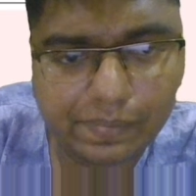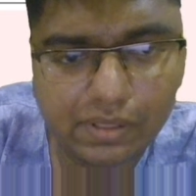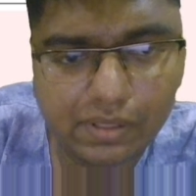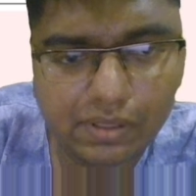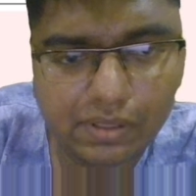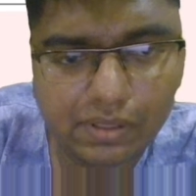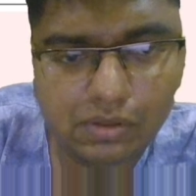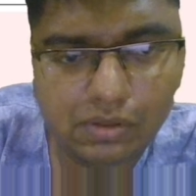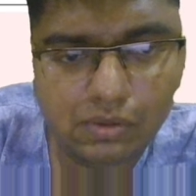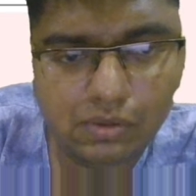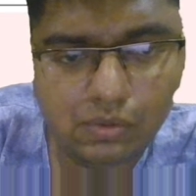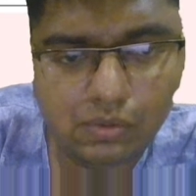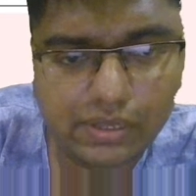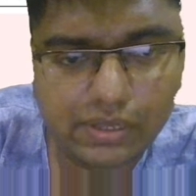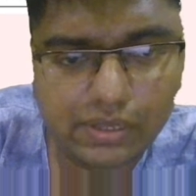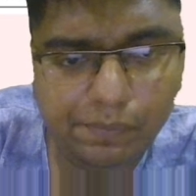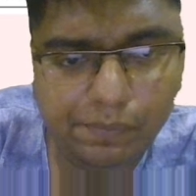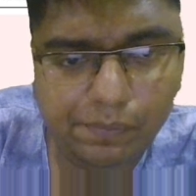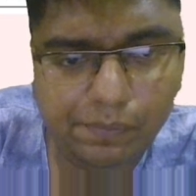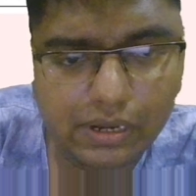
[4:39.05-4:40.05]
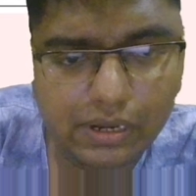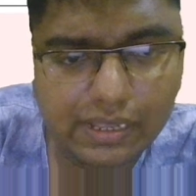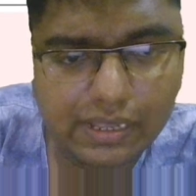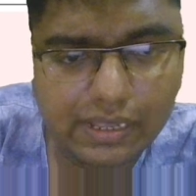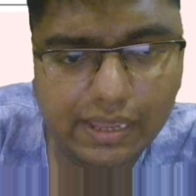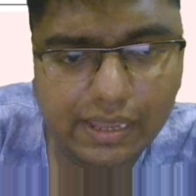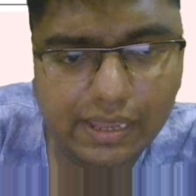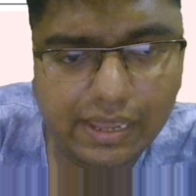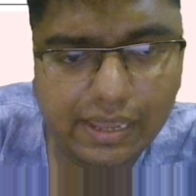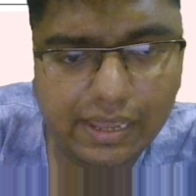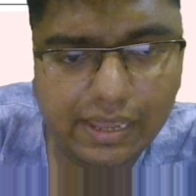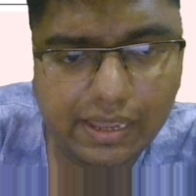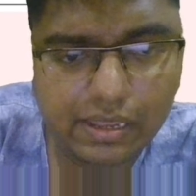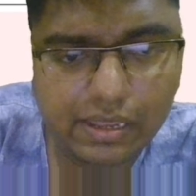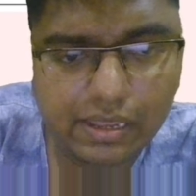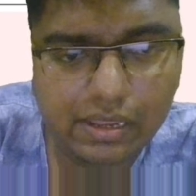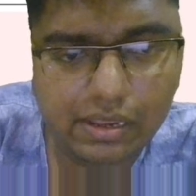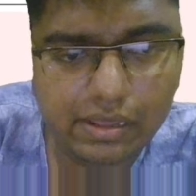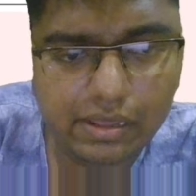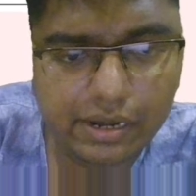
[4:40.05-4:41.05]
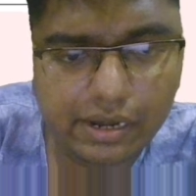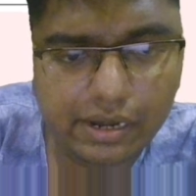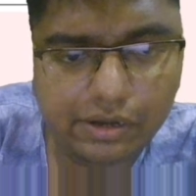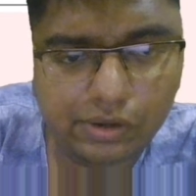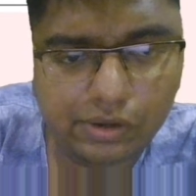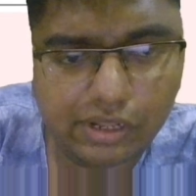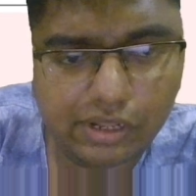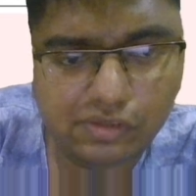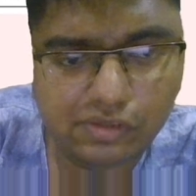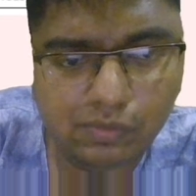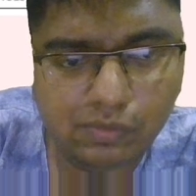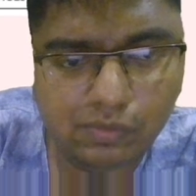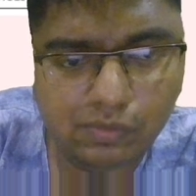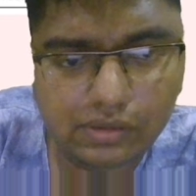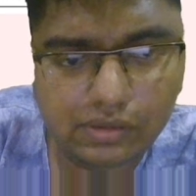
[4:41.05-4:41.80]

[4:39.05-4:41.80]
Okay, poly A retrotransposons.